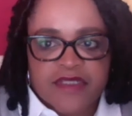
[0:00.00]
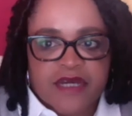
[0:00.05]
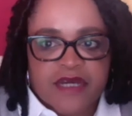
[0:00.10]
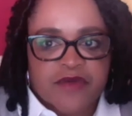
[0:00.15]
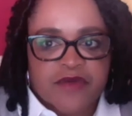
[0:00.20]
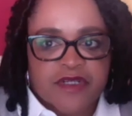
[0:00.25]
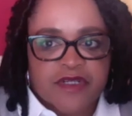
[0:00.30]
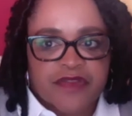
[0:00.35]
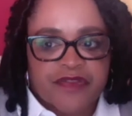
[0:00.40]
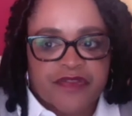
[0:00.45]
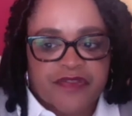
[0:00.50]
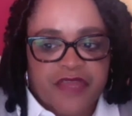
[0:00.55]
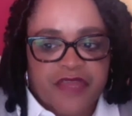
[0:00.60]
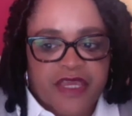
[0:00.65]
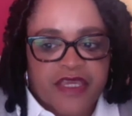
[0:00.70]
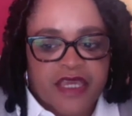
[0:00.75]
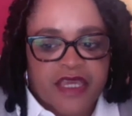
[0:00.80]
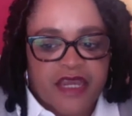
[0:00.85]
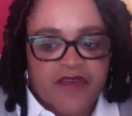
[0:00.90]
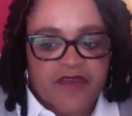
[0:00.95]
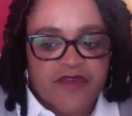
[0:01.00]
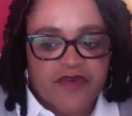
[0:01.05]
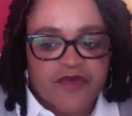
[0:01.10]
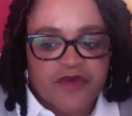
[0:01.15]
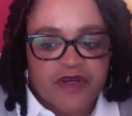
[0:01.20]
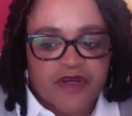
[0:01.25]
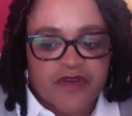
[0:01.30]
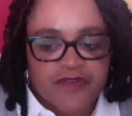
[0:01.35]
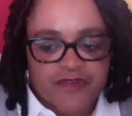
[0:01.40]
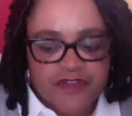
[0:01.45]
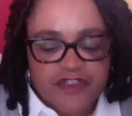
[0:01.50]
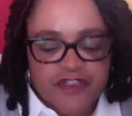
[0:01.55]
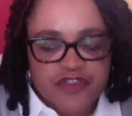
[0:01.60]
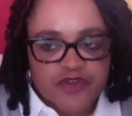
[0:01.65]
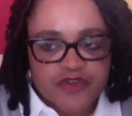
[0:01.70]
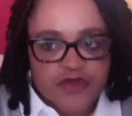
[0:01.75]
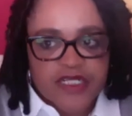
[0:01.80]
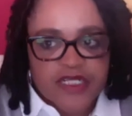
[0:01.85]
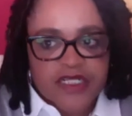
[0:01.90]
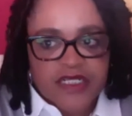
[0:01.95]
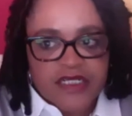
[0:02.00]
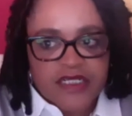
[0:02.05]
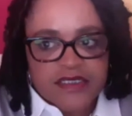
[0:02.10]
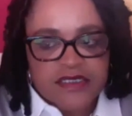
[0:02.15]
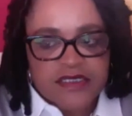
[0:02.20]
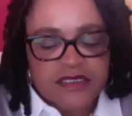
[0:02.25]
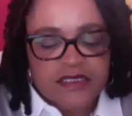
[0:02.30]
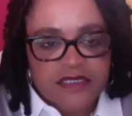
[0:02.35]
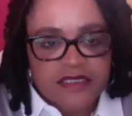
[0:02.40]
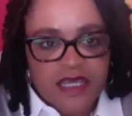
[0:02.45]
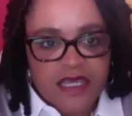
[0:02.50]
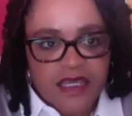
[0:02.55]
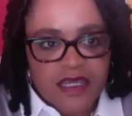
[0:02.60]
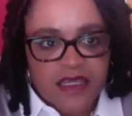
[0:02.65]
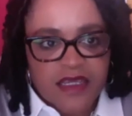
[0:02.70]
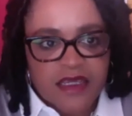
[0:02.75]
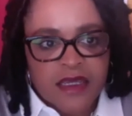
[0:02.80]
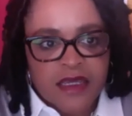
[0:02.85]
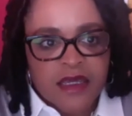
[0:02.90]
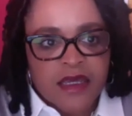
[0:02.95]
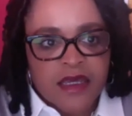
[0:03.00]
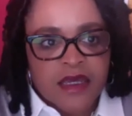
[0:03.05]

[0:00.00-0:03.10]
I want to thank everyone for joining us today.